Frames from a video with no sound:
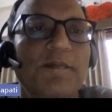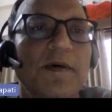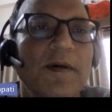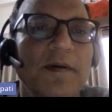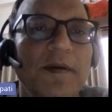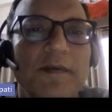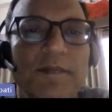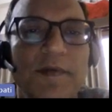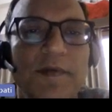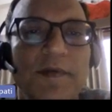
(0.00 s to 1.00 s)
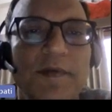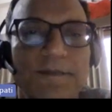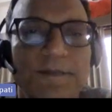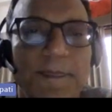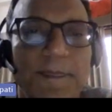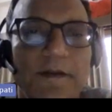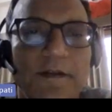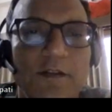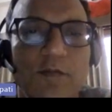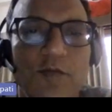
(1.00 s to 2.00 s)
personal.
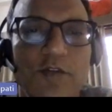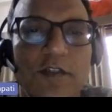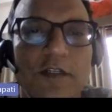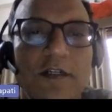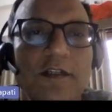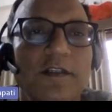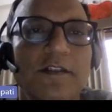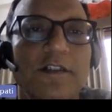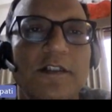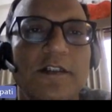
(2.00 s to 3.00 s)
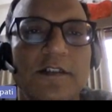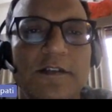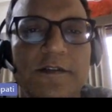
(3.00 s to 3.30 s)
So postcard in chat.